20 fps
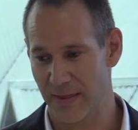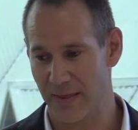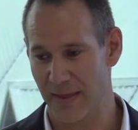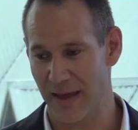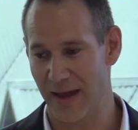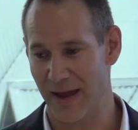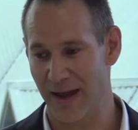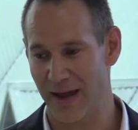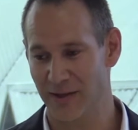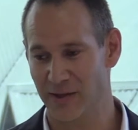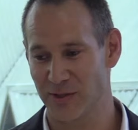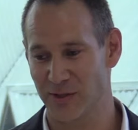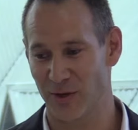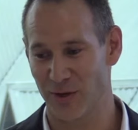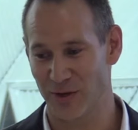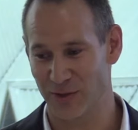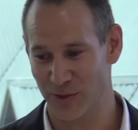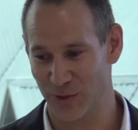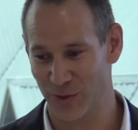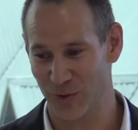they're
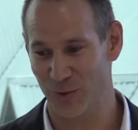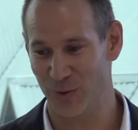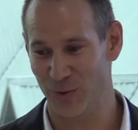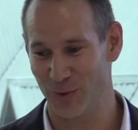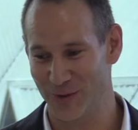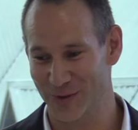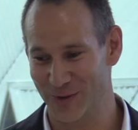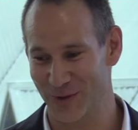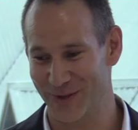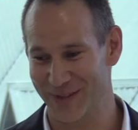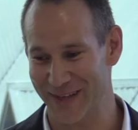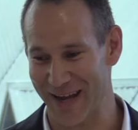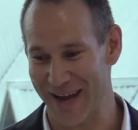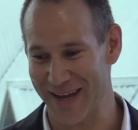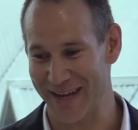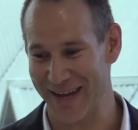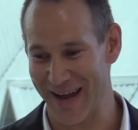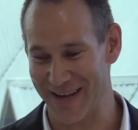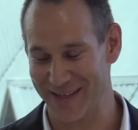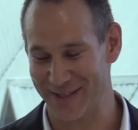sort of 2 sort of
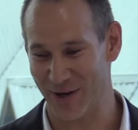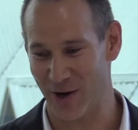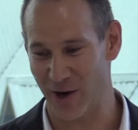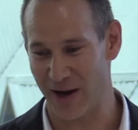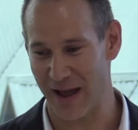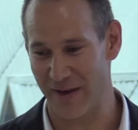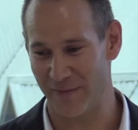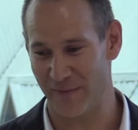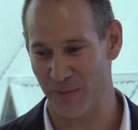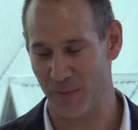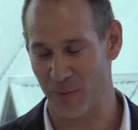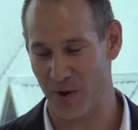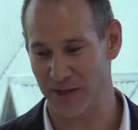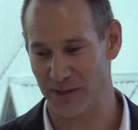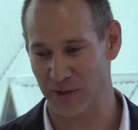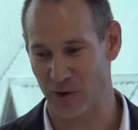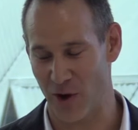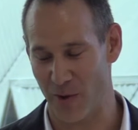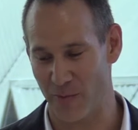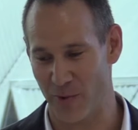takeouts that I'd have from my
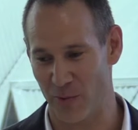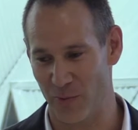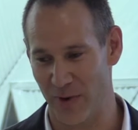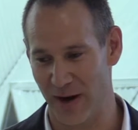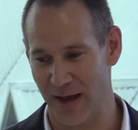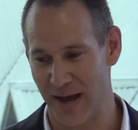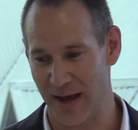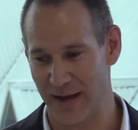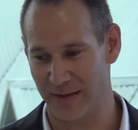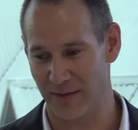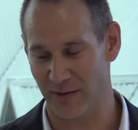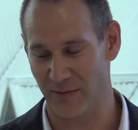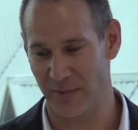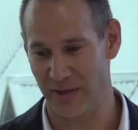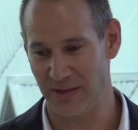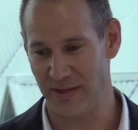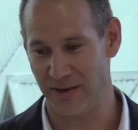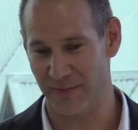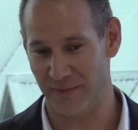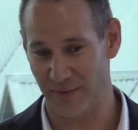time at Redarc that have
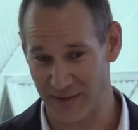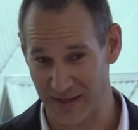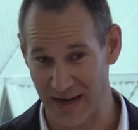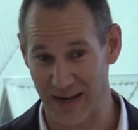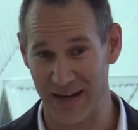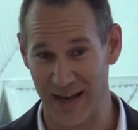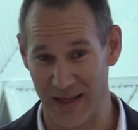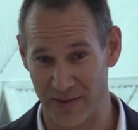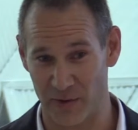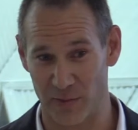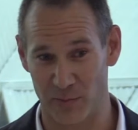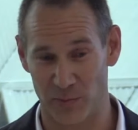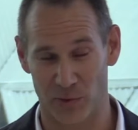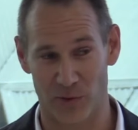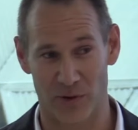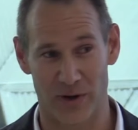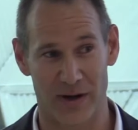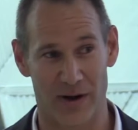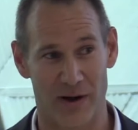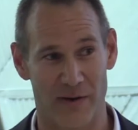been different to any other
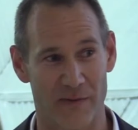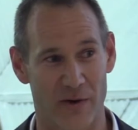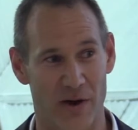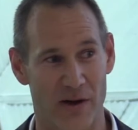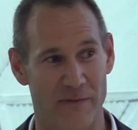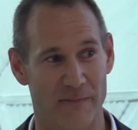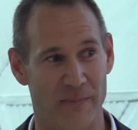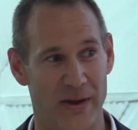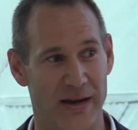employer I've